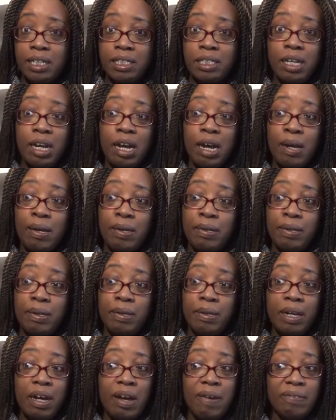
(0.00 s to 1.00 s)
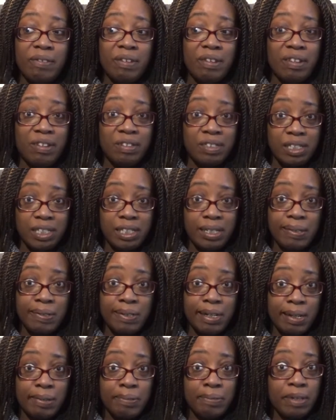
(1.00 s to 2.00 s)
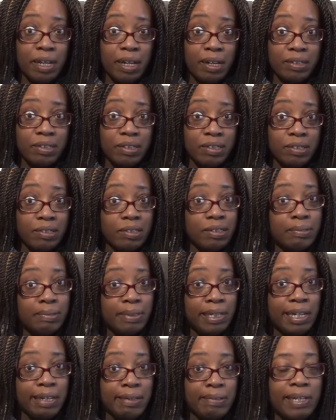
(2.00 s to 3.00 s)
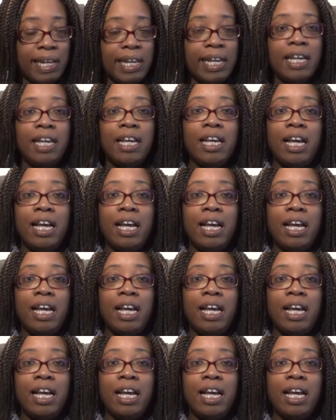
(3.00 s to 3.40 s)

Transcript: so I've got lots of Stampin' Up cardstock, believe me.